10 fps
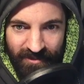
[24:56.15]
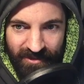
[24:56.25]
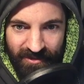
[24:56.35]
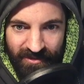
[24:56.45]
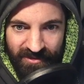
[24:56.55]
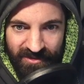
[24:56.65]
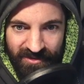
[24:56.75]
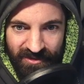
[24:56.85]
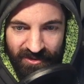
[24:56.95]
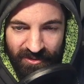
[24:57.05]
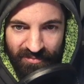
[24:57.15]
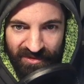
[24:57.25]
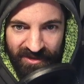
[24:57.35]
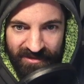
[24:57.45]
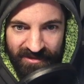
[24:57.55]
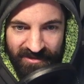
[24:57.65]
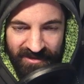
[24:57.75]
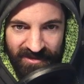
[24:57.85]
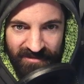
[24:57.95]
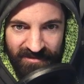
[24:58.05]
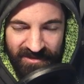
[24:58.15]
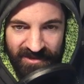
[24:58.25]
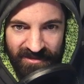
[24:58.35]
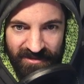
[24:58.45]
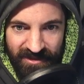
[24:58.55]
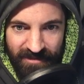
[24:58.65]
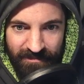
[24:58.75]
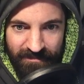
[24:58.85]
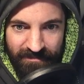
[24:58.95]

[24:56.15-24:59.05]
going to block this in, seal it up.